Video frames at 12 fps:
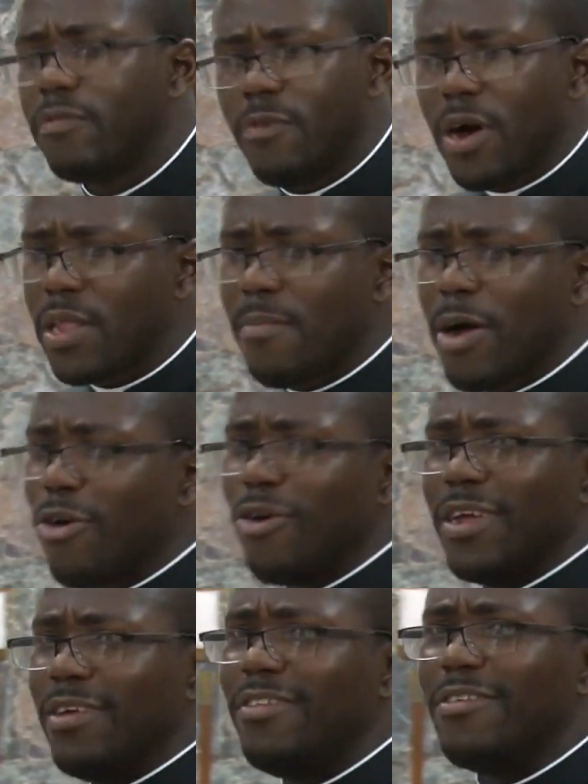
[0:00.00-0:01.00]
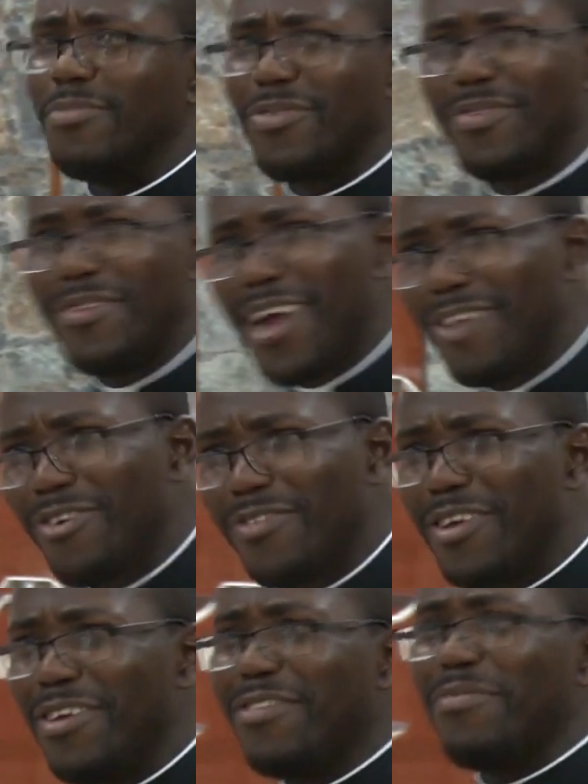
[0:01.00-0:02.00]
Forget about all the isms. They are just
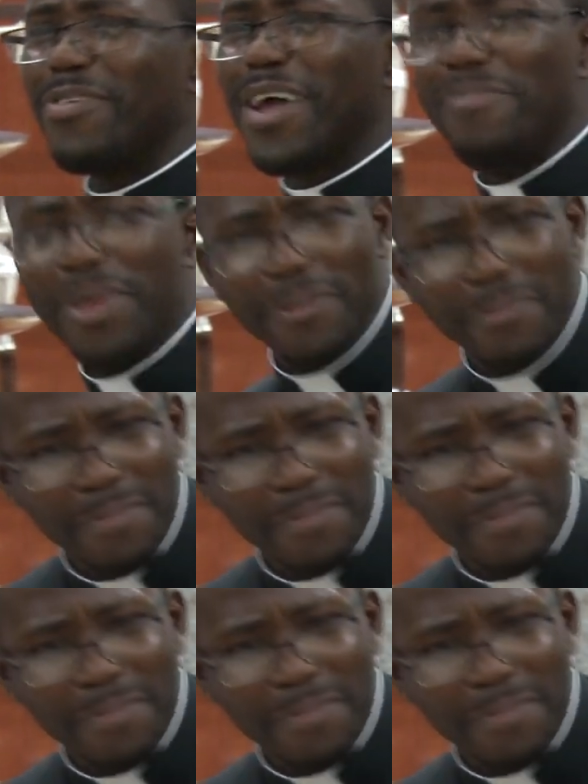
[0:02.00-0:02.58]
the isms coming.